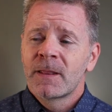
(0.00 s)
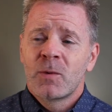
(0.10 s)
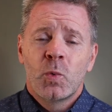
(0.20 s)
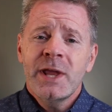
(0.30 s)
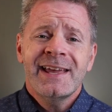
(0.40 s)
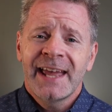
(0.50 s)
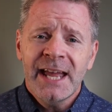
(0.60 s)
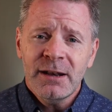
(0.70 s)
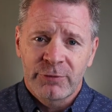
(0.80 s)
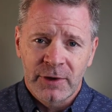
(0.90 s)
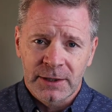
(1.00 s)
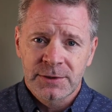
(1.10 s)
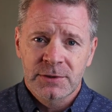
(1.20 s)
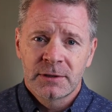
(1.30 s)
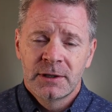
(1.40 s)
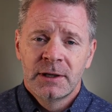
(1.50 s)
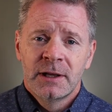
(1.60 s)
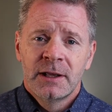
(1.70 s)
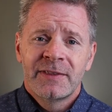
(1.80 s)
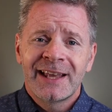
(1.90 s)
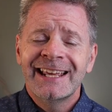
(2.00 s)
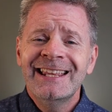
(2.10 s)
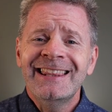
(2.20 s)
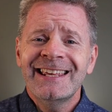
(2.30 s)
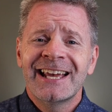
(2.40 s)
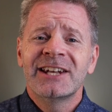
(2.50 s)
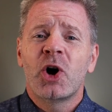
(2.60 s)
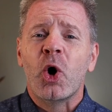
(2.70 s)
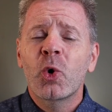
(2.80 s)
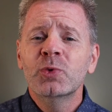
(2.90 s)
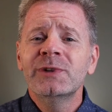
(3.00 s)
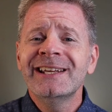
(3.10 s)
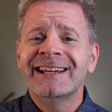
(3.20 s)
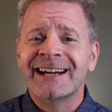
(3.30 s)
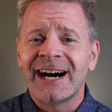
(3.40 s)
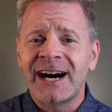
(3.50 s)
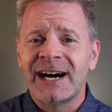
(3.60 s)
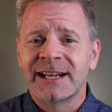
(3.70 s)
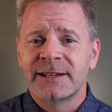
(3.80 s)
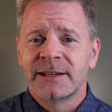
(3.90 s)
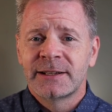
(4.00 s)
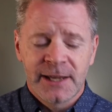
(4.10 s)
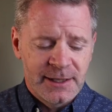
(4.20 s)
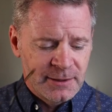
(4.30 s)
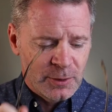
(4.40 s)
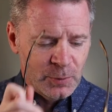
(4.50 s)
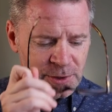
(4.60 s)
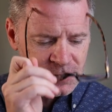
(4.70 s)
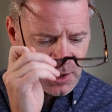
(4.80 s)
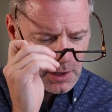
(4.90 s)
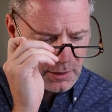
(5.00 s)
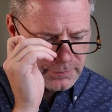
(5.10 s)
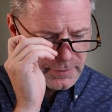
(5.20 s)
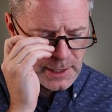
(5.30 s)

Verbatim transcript: we can't fix, that in the end only God can resolve.